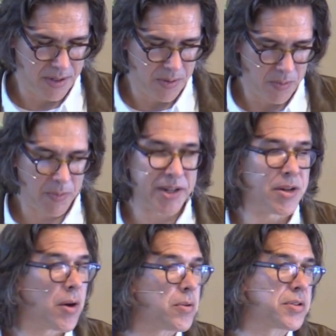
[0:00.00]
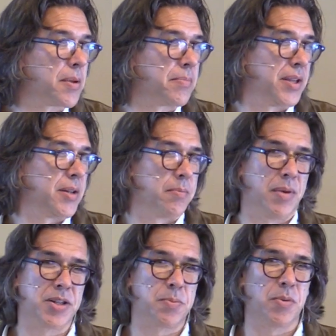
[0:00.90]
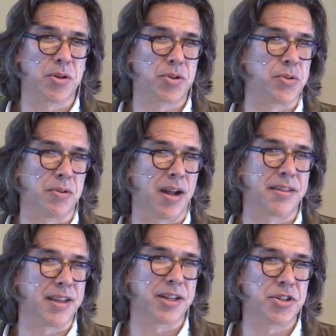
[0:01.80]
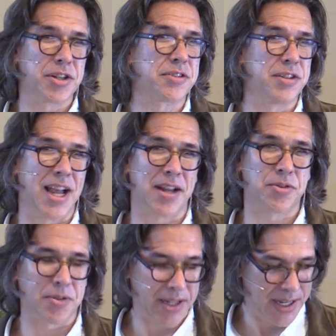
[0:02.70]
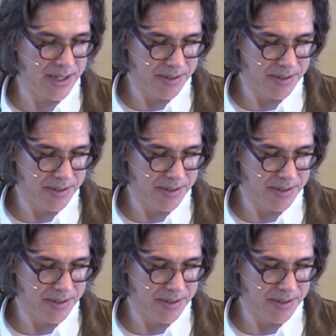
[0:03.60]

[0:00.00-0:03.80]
When we know something much more true, I think, just naturally,